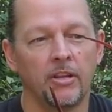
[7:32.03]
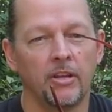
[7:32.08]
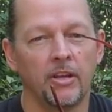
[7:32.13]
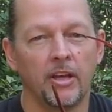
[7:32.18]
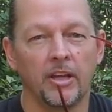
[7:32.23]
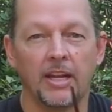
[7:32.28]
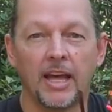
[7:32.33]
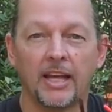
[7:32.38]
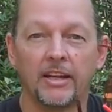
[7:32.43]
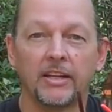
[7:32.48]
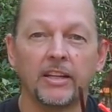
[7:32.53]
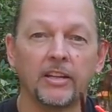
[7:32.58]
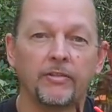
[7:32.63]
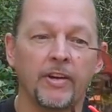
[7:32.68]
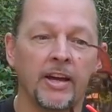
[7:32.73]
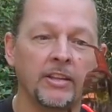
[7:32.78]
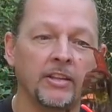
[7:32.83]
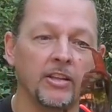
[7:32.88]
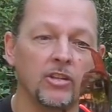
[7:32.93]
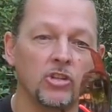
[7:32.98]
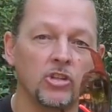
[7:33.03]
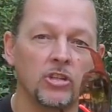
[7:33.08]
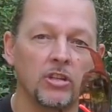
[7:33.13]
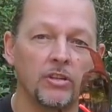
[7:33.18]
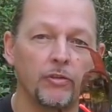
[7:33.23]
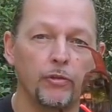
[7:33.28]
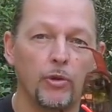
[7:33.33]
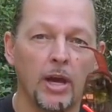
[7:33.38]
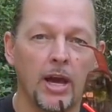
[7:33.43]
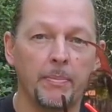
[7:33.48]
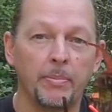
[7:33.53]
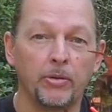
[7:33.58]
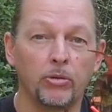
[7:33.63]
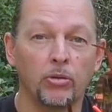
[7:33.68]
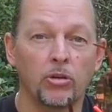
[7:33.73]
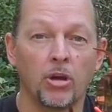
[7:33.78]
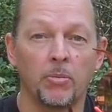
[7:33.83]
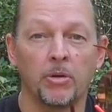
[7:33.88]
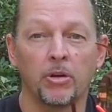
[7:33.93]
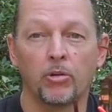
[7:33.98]
an added advantage. If you happen to
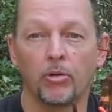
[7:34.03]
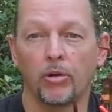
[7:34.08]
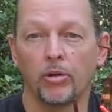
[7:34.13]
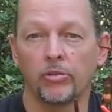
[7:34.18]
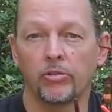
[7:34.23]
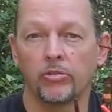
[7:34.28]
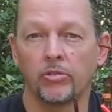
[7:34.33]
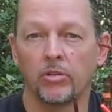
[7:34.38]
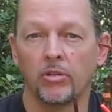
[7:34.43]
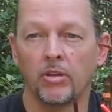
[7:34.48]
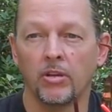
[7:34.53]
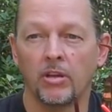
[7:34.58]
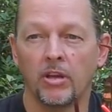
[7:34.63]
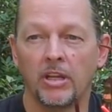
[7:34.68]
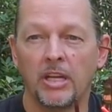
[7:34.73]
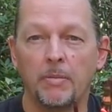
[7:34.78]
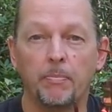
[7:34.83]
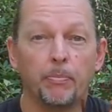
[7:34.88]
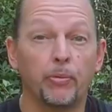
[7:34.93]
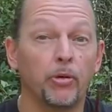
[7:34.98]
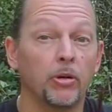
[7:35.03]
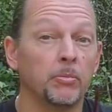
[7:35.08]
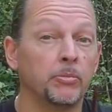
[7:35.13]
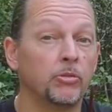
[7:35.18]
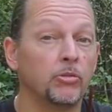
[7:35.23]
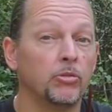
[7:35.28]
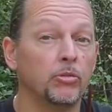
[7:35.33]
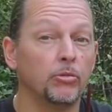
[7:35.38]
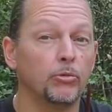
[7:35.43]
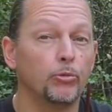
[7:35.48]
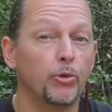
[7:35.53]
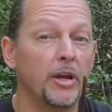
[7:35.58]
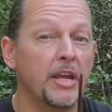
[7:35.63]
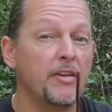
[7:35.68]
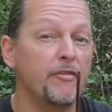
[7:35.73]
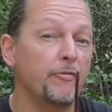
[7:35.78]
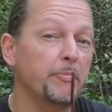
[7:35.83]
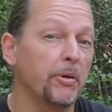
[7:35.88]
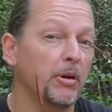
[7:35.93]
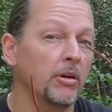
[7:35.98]
come across an impromptu
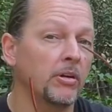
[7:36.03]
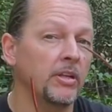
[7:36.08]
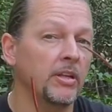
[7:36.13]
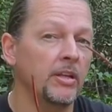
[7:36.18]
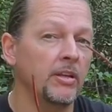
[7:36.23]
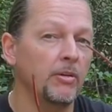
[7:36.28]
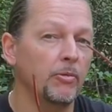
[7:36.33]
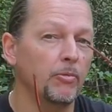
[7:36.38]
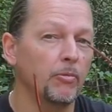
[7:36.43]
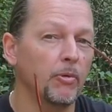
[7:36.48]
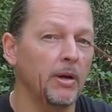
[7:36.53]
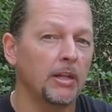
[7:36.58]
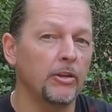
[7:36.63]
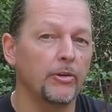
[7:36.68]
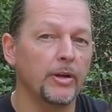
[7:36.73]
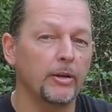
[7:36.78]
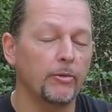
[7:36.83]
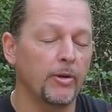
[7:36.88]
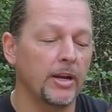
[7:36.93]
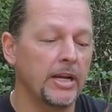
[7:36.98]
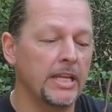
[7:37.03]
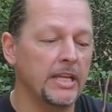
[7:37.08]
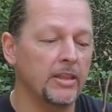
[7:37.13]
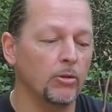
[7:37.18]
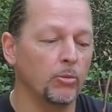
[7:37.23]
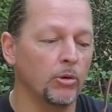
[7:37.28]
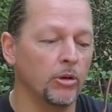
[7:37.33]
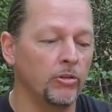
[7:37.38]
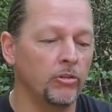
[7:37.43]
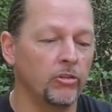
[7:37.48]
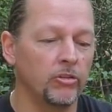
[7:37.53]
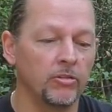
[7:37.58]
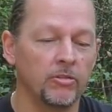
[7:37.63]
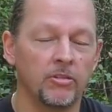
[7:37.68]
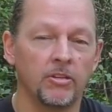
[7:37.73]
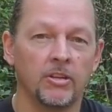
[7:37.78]
rave party while you're out riding in the woods,